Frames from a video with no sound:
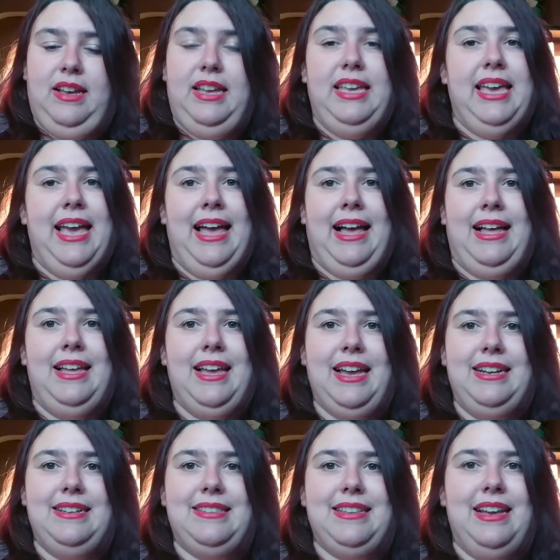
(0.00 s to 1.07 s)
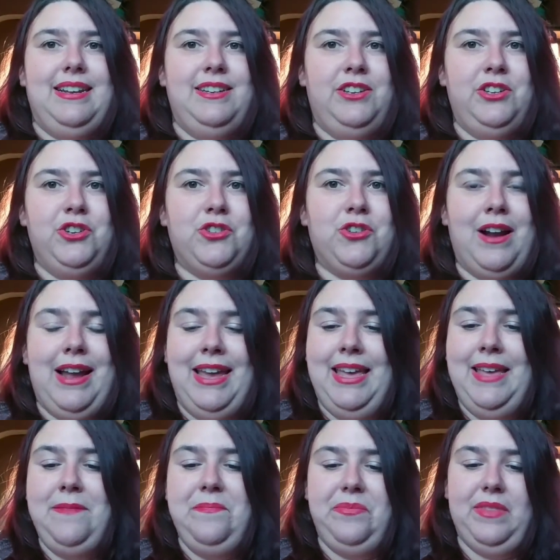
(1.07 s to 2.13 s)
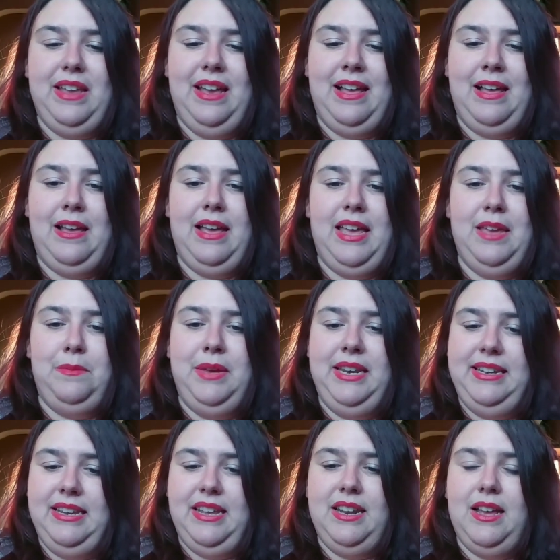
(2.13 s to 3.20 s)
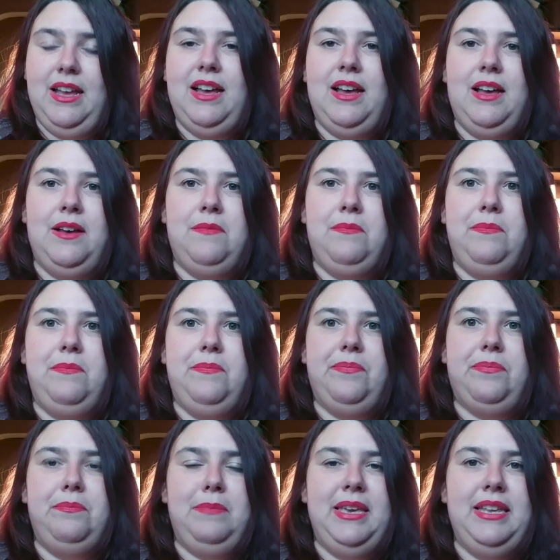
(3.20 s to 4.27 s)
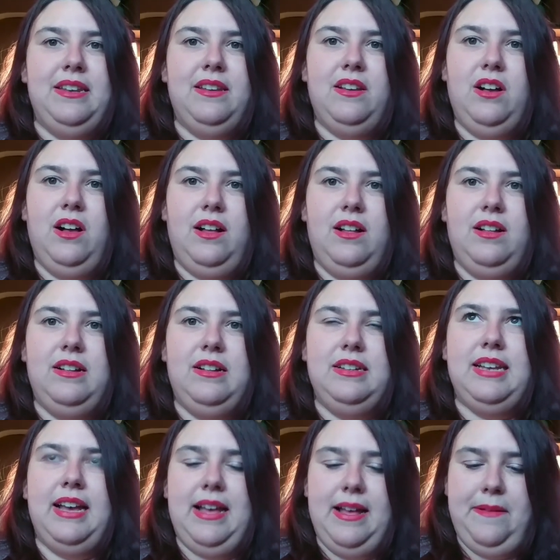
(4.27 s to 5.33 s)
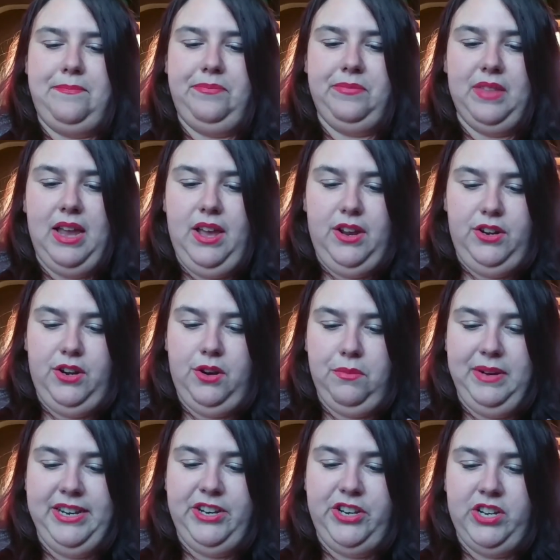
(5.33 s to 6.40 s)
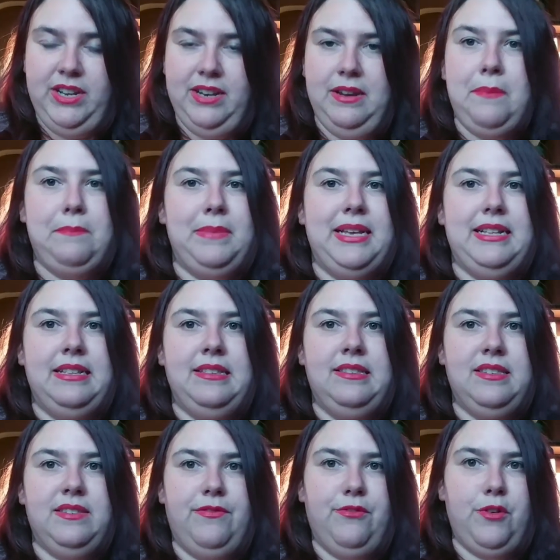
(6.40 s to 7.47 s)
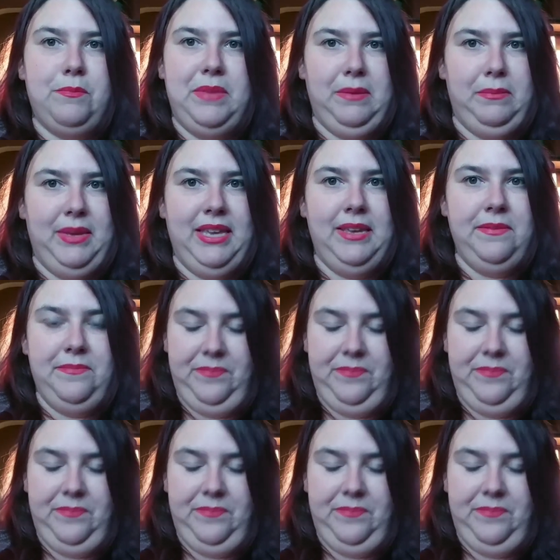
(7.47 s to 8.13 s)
yeah, I decided to try it. Amy did a mitten called Norwegian Mittens for Mimi,